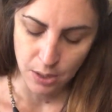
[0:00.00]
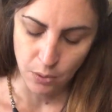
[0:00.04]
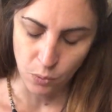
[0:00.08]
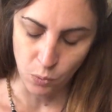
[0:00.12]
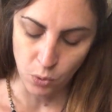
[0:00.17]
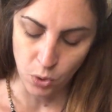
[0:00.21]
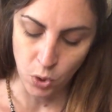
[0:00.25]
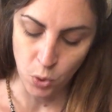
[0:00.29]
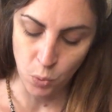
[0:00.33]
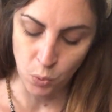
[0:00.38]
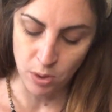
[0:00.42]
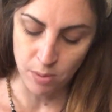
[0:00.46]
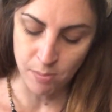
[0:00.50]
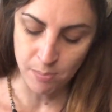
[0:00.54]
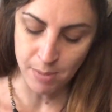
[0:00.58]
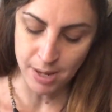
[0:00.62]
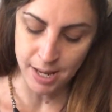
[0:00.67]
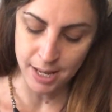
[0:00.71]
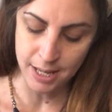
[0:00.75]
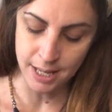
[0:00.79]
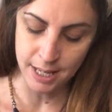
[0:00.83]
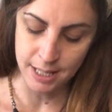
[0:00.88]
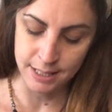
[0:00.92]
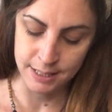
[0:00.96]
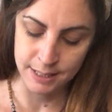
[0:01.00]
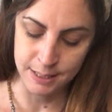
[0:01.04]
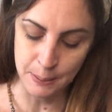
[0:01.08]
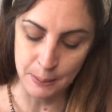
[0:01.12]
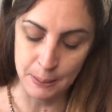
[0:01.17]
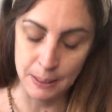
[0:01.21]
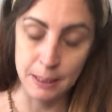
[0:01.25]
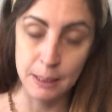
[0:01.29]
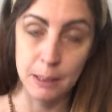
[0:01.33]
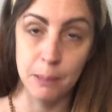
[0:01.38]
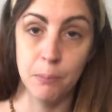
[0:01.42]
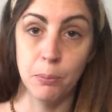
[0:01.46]
who would make a
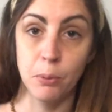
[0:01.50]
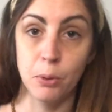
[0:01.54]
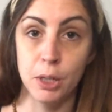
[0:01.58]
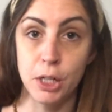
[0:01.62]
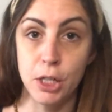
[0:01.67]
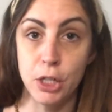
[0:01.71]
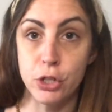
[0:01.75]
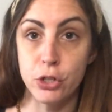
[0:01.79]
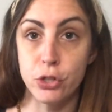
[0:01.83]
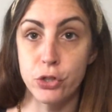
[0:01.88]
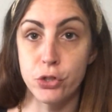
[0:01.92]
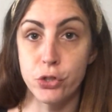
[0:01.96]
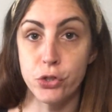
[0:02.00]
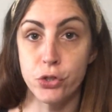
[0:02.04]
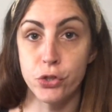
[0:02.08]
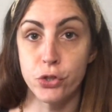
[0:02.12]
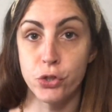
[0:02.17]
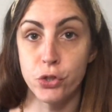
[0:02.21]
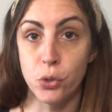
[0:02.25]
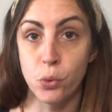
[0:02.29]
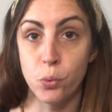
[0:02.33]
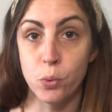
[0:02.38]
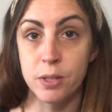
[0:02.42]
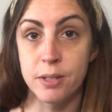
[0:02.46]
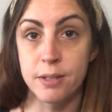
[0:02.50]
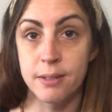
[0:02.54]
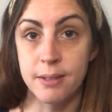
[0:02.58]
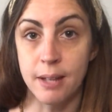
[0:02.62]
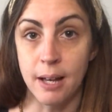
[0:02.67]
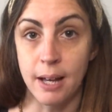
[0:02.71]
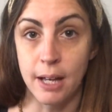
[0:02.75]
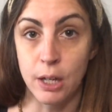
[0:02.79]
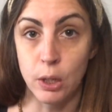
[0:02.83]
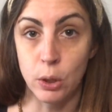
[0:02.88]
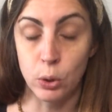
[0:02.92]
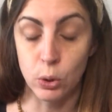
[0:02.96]
deliberate
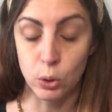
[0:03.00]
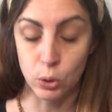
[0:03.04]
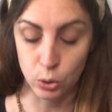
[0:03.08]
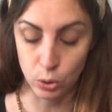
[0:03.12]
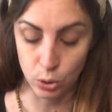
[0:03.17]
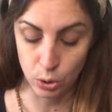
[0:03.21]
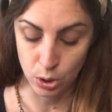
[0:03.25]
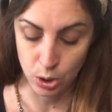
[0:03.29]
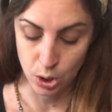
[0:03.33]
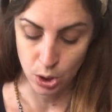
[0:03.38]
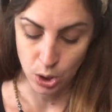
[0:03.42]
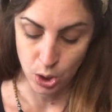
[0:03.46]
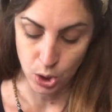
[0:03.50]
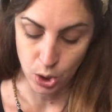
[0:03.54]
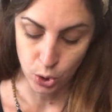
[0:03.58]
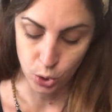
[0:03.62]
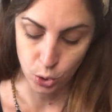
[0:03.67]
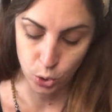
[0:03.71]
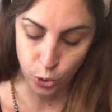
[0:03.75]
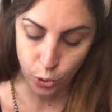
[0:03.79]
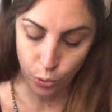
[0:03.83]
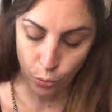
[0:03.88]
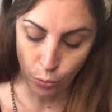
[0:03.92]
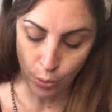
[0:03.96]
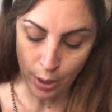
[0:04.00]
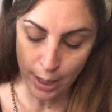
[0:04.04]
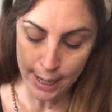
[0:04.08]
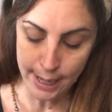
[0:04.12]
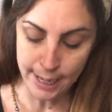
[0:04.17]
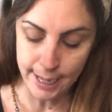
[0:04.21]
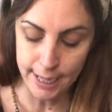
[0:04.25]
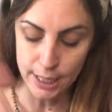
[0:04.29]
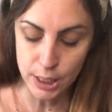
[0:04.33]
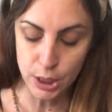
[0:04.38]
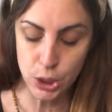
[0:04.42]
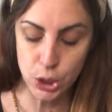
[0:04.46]
suicidal
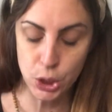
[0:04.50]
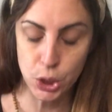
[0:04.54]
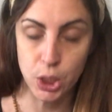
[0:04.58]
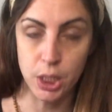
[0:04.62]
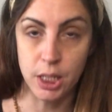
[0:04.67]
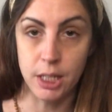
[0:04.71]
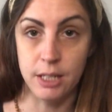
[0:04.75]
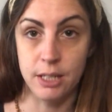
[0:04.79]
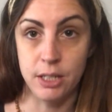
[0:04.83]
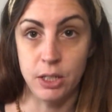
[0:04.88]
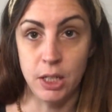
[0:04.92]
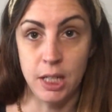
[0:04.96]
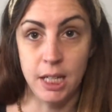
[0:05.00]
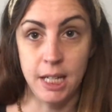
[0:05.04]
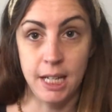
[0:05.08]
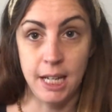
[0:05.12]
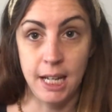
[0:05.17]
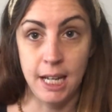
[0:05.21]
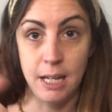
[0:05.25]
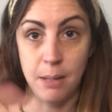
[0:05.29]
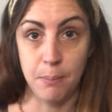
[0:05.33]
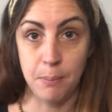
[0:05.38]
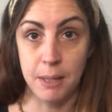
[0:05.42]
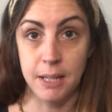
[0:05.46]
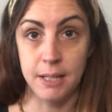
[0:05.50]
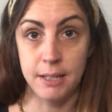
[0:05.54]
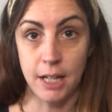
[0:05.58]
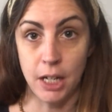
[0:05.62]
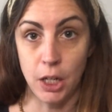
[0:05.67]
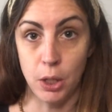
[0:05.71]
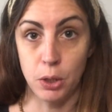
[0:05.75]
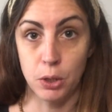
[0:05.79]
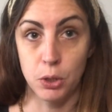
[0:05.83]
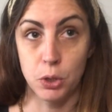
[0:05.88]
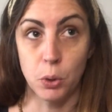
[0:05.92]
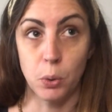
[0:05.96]
crash into enemy
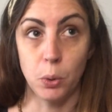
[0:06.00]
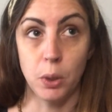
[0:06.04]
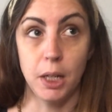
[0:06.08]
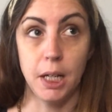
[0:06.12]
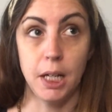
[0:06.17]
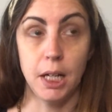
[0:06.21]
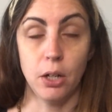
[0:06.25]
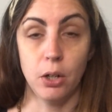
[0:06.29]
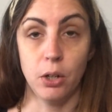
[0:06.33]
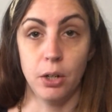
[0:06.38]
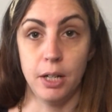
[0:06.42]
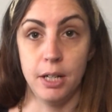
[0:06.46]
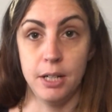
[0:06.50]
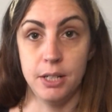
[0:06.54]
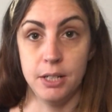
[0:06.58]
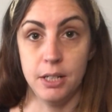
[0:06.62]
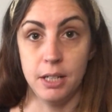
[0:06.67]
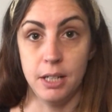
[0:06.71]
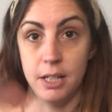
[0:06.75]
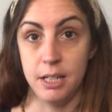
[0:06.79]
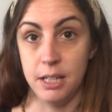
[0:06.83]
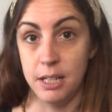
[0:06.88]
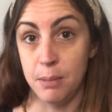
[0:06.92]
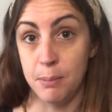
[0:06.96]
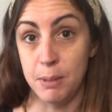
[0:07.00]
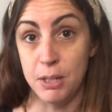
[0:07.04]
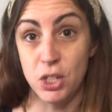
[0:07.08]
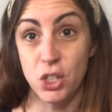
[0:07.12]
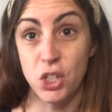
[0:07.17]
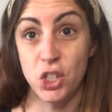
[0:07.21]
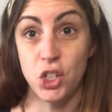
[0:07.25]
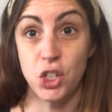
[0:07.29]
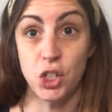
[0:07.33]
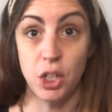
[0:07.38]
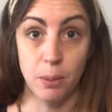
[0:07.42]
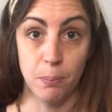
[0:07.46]
territory, or into an enemy
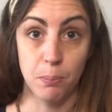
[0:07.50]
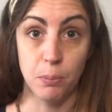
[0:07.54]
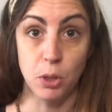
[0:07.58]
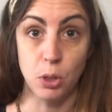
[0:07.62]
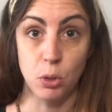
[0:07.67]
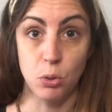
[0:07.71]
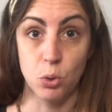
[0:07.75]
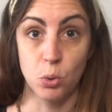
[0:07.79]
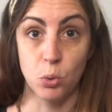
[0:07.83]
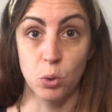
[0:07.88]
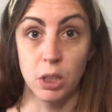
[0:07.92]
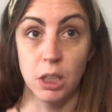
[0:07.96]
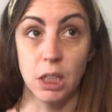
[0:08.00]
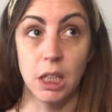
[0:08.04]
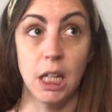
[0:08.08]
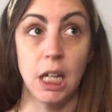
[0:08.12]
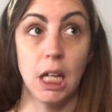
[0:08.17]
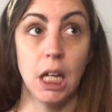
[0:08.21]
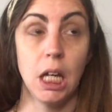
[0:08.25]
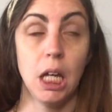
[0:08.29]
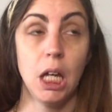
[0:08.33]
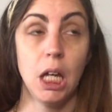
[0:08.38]
ship usually.